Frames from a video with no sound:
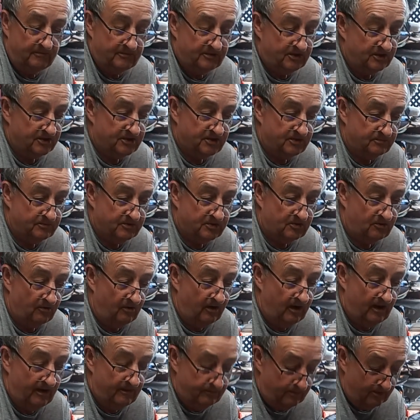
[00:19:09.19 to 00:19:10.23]
Just
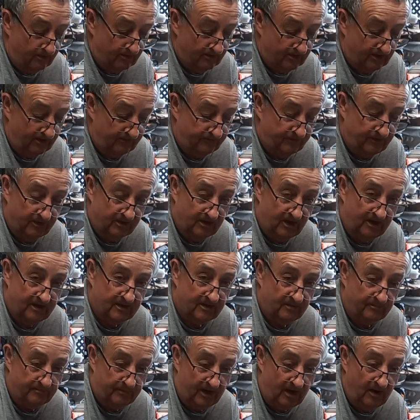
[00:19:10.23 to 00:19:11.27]
subscribe. If you
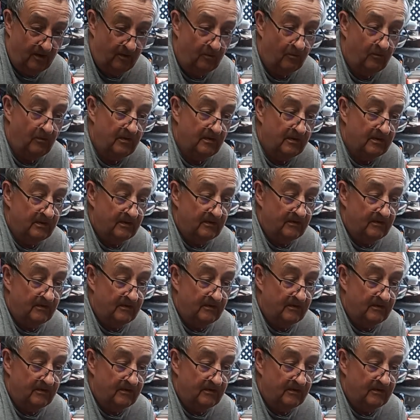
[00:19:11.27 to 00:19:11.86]
click the bell,